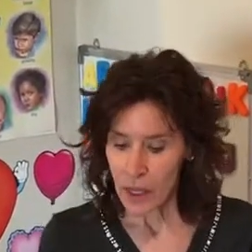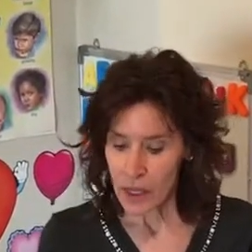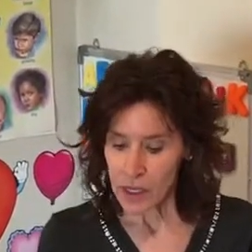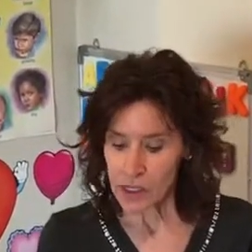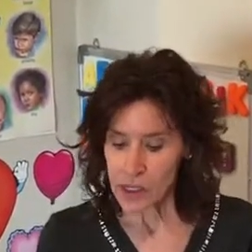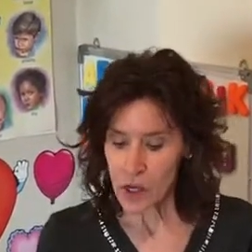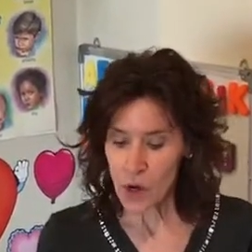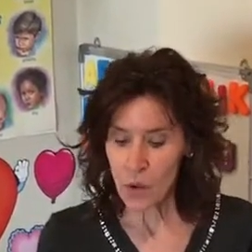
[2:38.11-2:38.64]

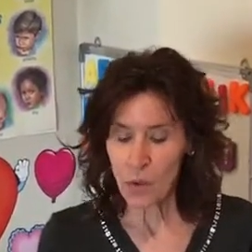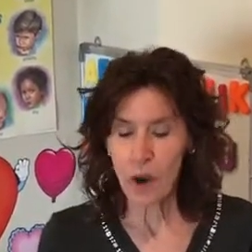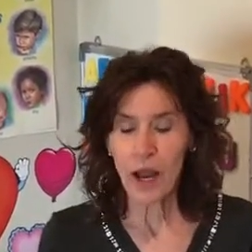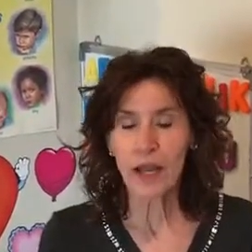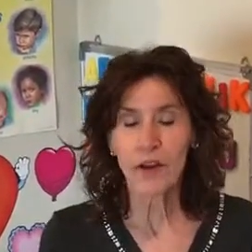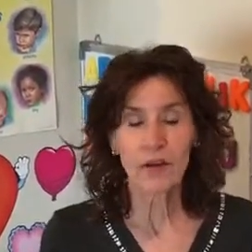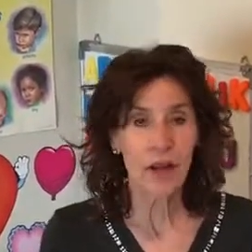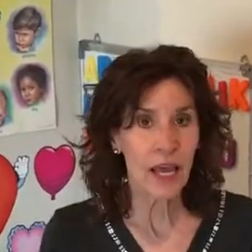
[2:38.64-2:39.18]
So write
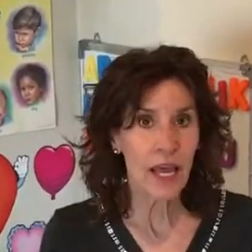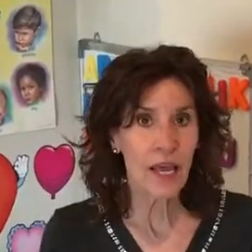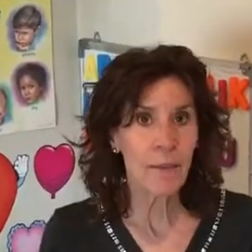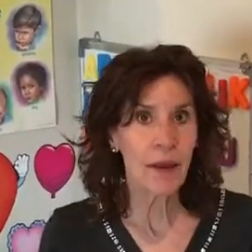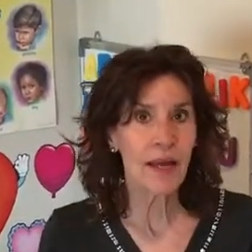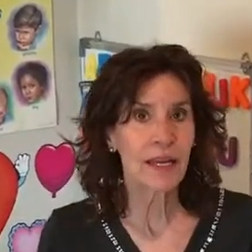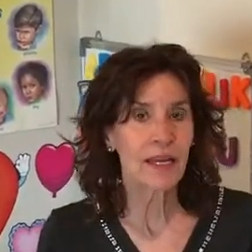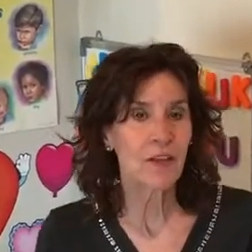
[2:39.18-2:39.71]
your name
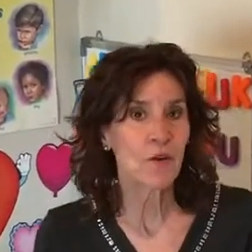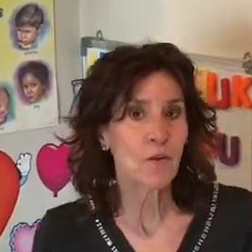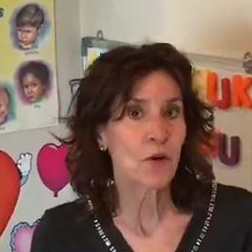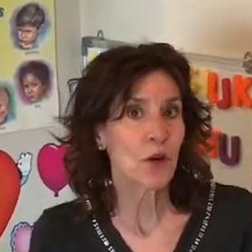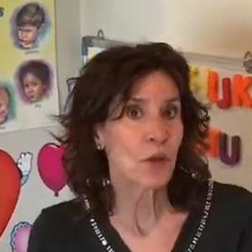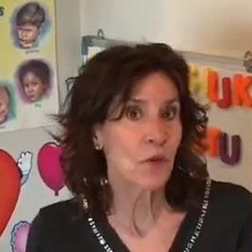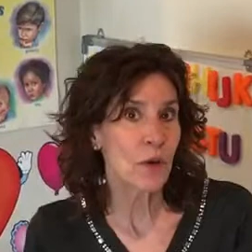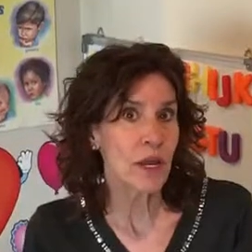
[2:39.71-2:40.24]
and either put
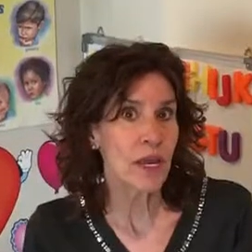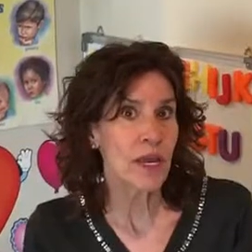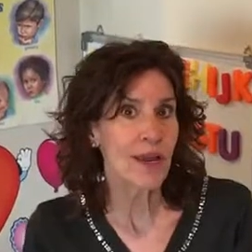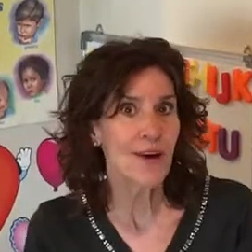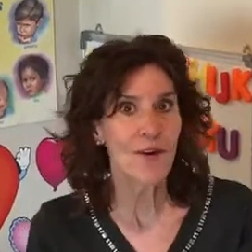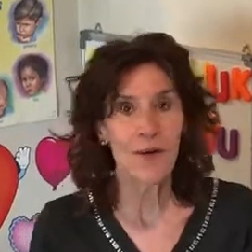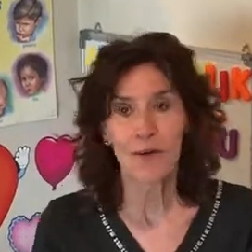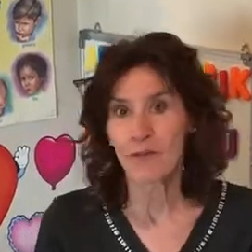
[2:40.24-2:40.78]
3
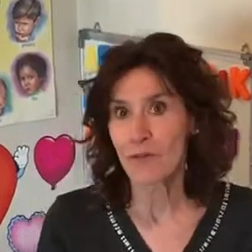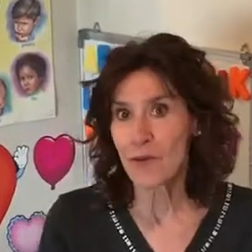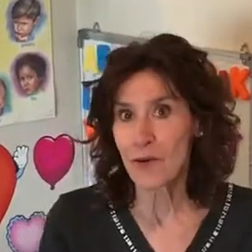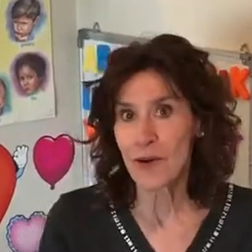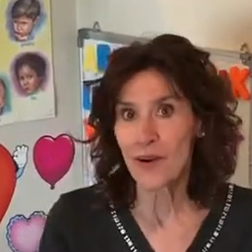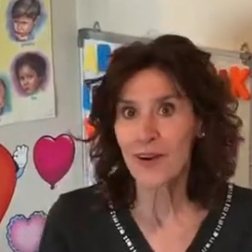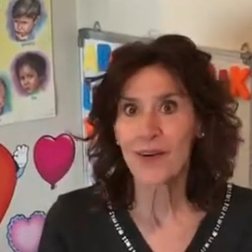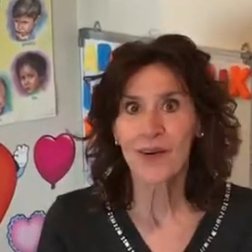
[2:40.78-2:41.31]
or
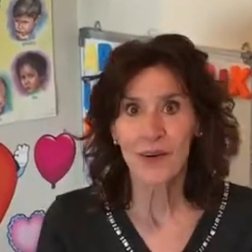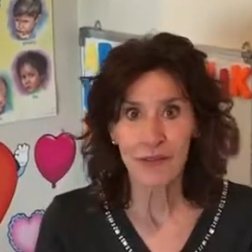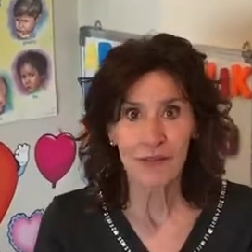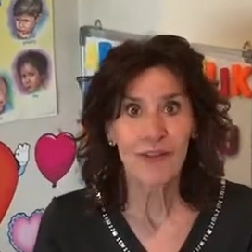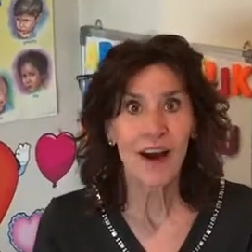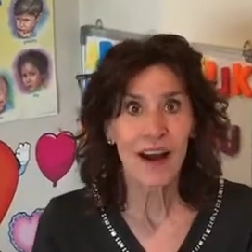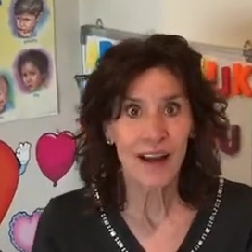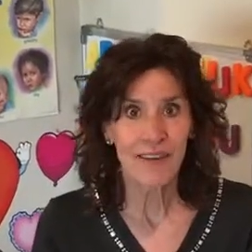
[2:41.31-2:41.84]
4 or
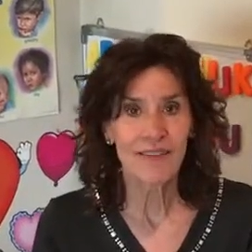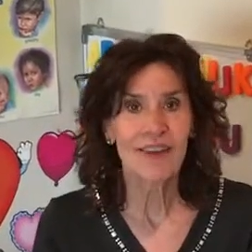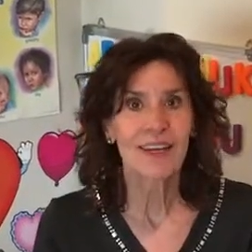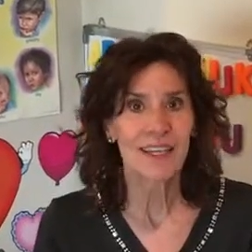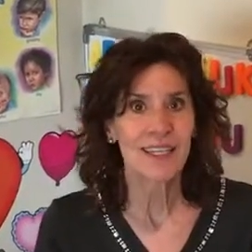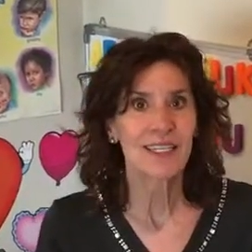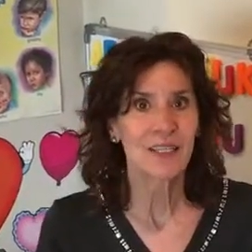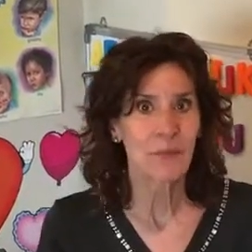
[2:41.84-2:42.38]
5,
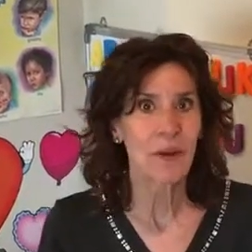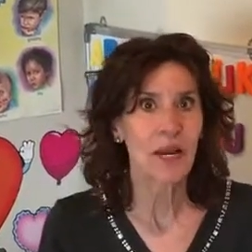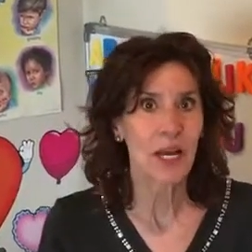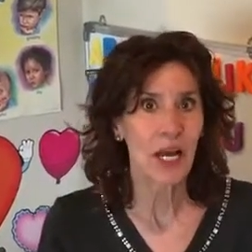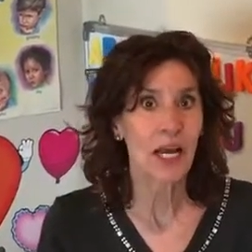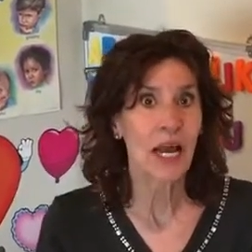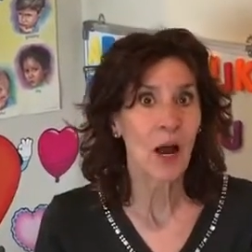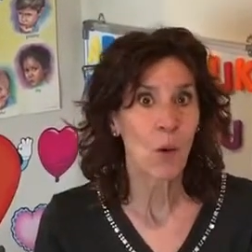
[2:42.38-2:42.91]
depending
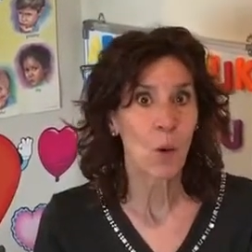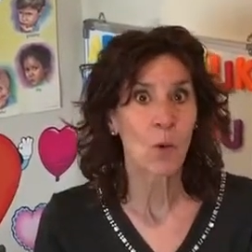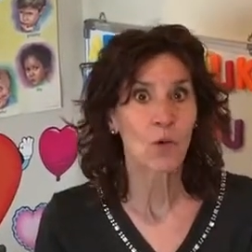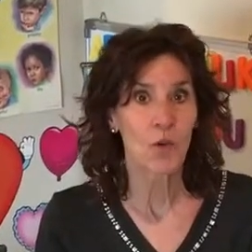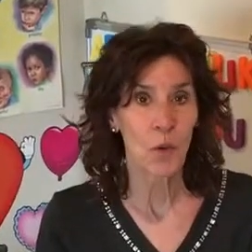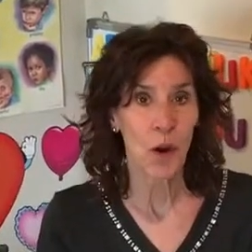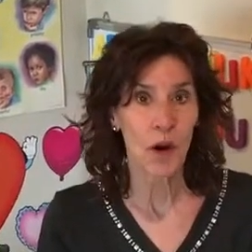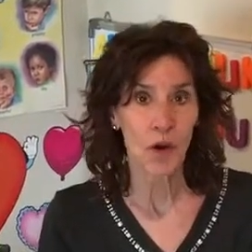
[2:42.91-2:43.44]
on how old
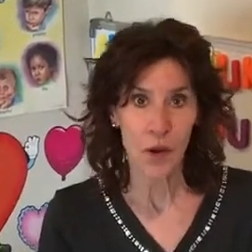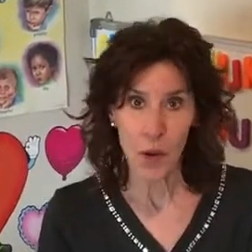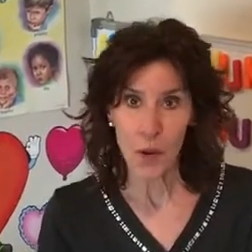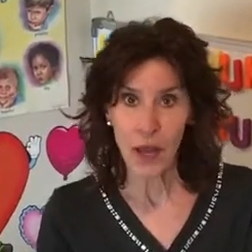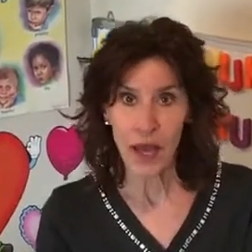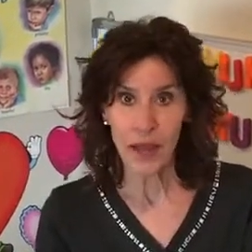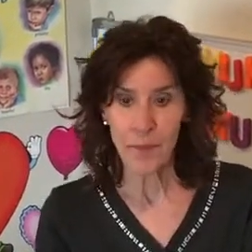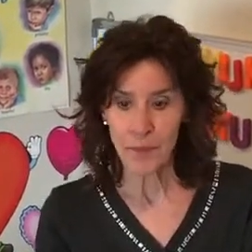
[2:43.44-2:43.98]
you are,
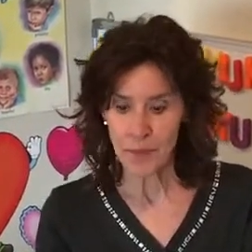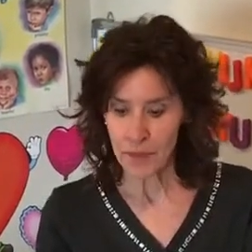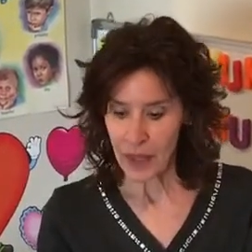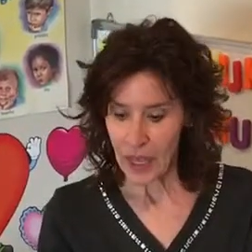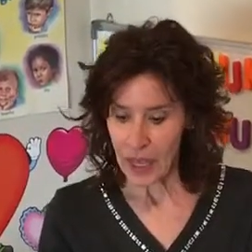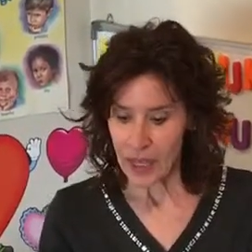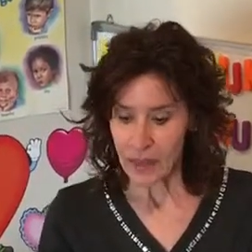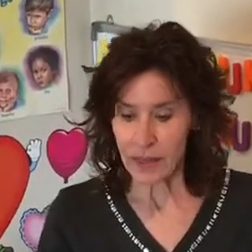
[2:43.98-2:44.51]
okay?
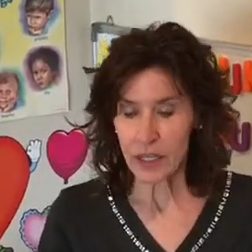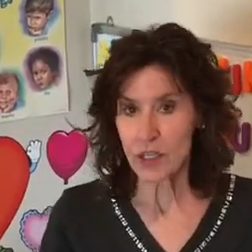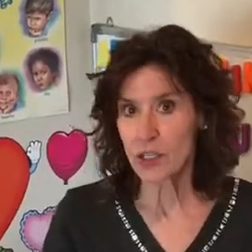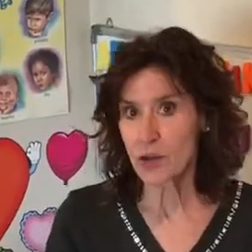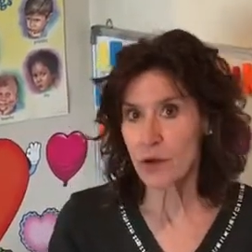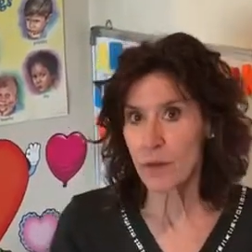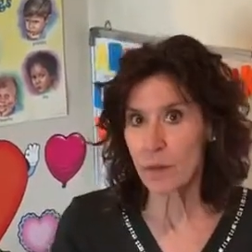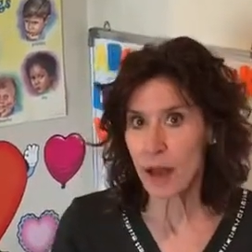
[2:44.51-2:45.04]
Then
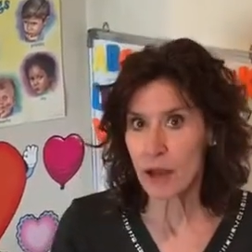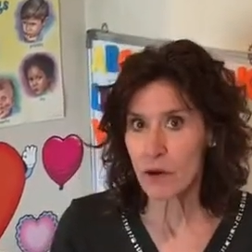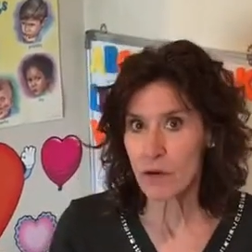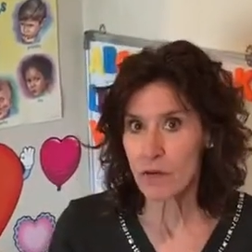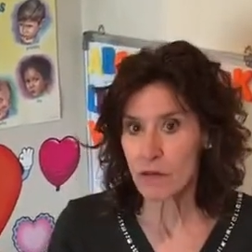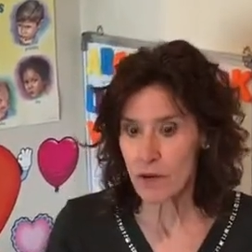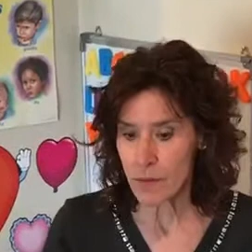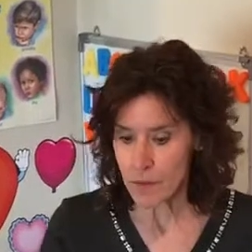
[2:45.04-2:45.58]
turn it back
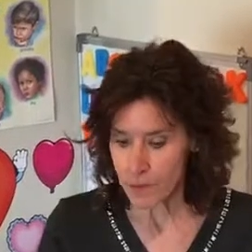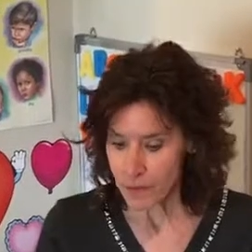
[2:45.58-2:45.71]
over,